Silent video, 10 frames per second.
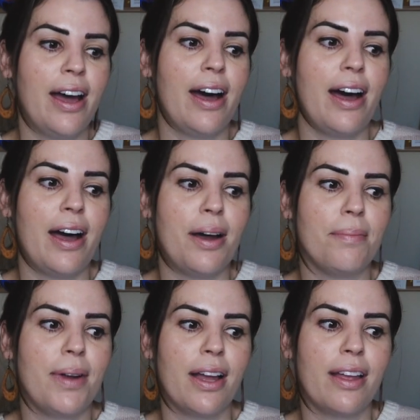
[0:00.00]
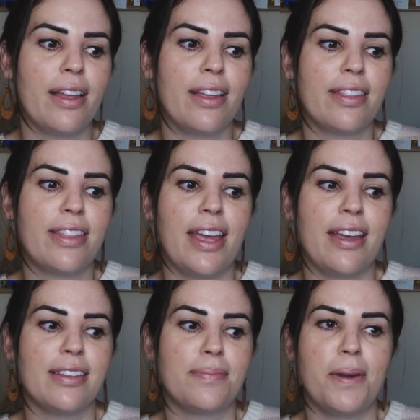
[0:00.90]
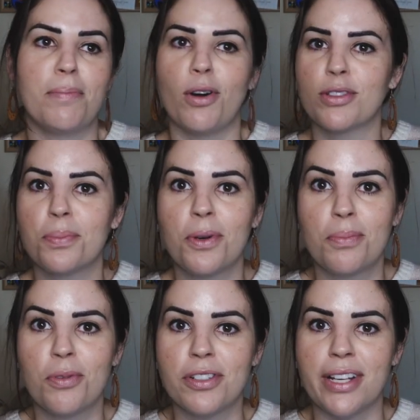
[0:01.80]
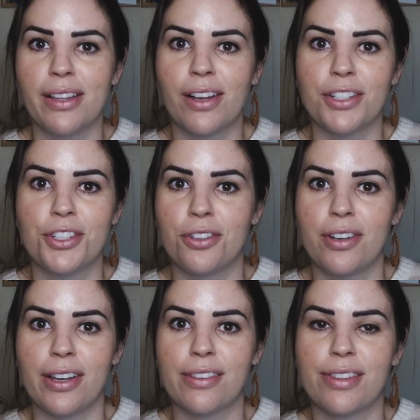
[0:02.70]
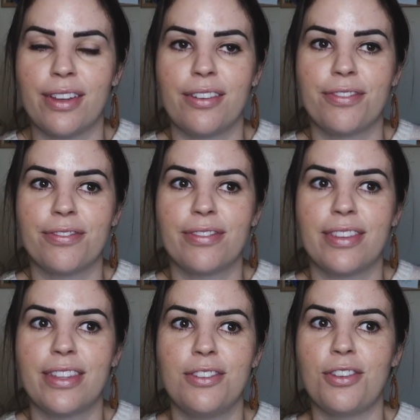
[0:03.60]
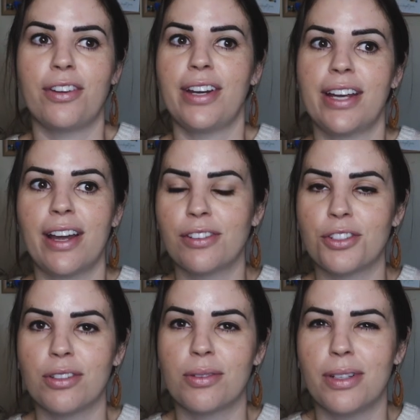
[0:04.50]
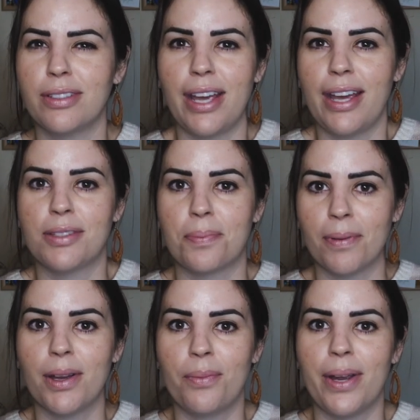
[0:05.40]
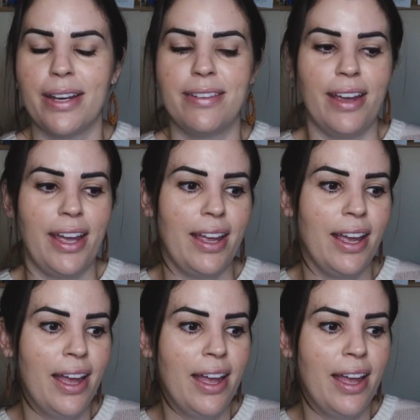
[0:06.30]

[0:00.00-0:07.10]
Um, there's been multiple broad daylight shootings. If you don't hear gunshots one day, it's probably a weird day.